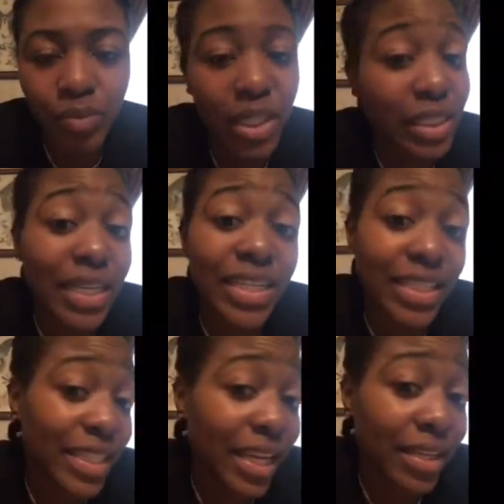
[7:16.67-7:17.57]
because I didn't
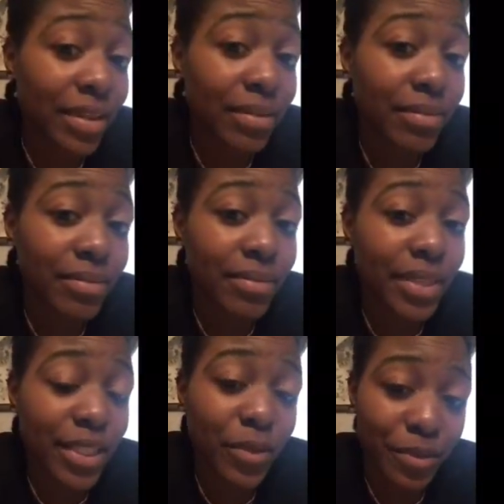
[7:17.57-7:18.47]
see any.
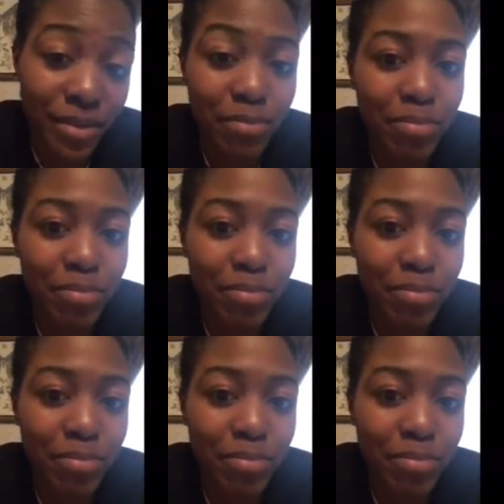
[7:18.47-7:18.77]
This was,